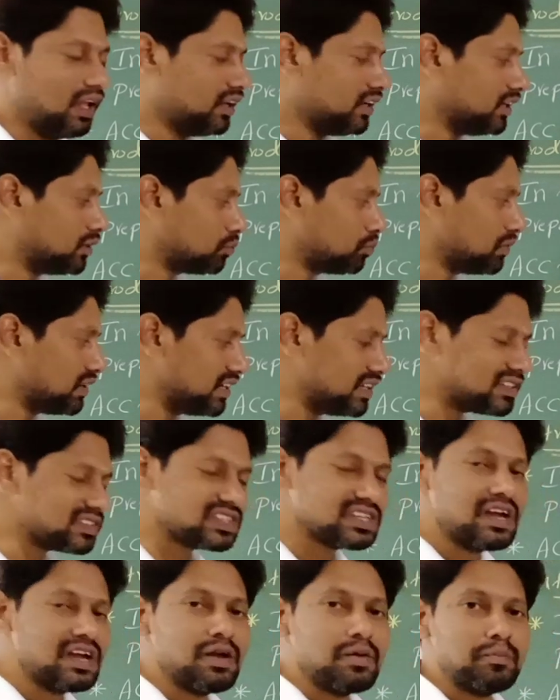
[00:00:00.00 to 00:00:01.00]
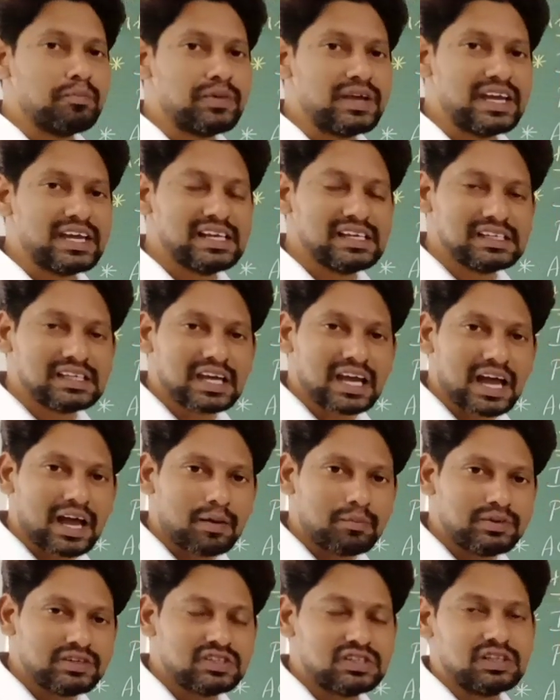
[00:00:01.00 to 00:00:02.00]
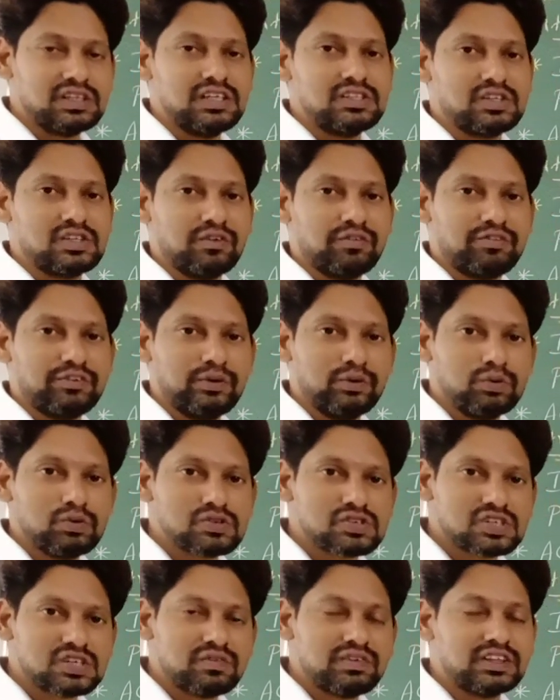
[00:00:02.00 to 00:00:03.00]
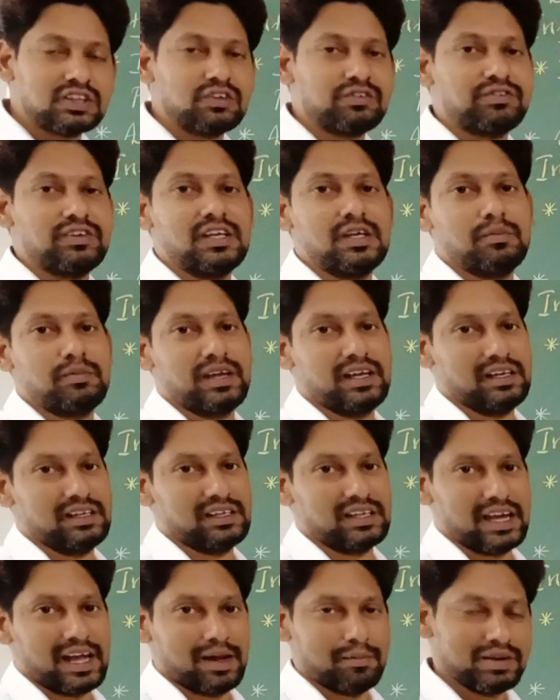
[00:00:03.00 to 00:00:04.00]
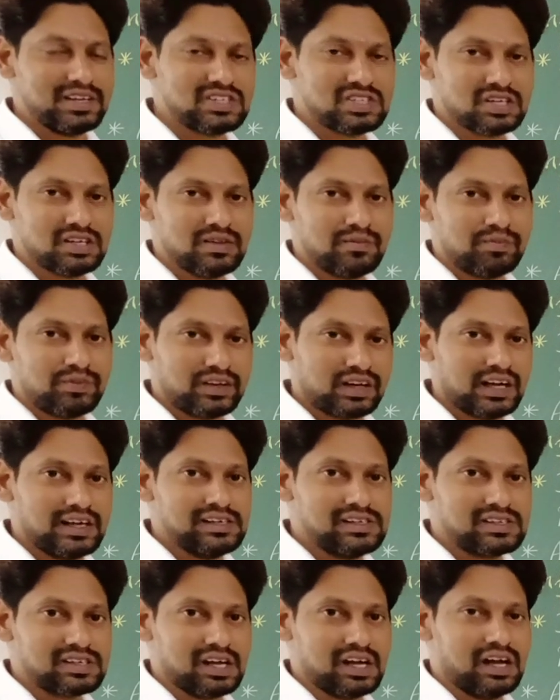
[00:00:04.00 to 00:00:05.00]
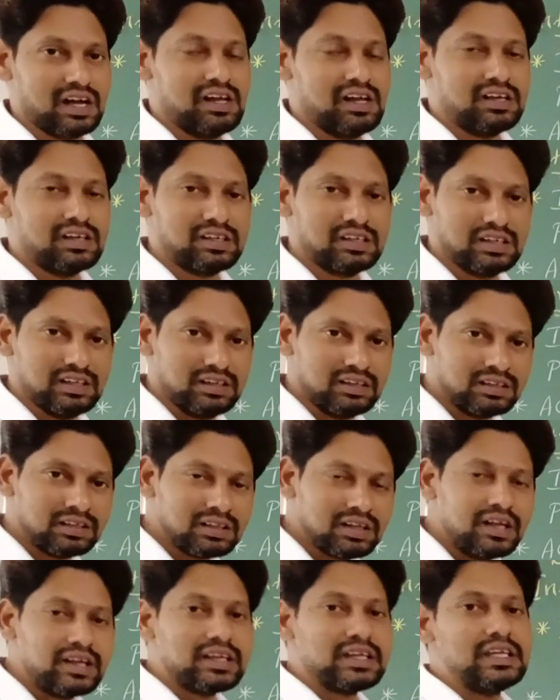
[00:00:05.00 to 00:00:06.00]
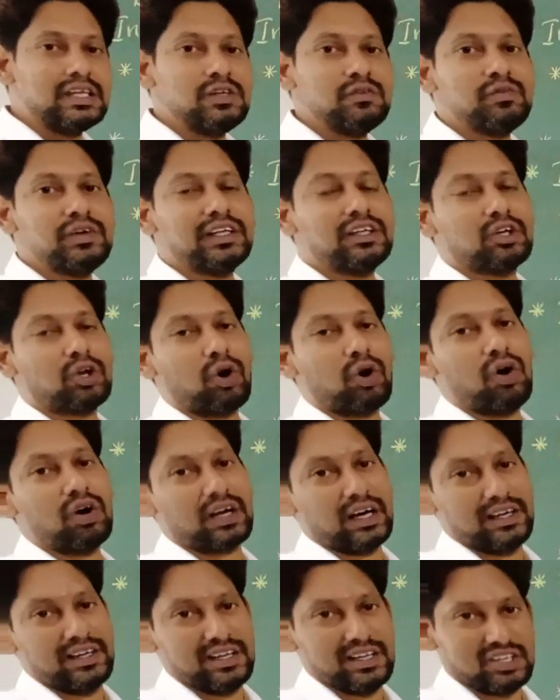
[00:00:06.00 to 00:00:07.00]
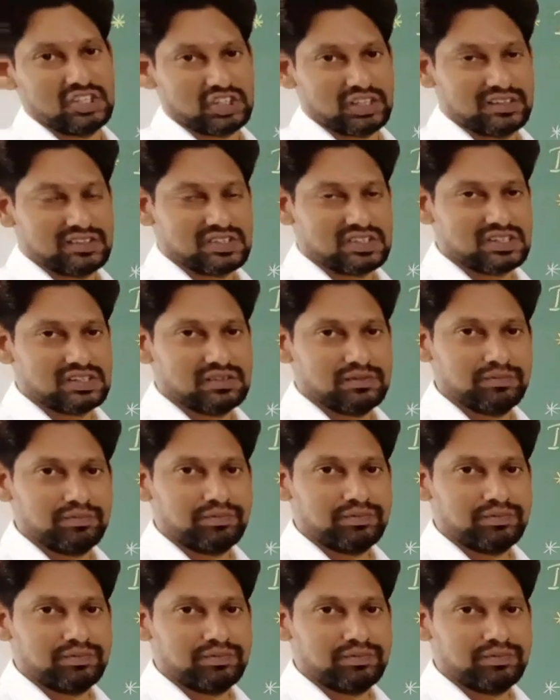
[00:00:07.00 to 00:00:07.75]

It means male gamete is fused with female gamete, right, in vitro conditions.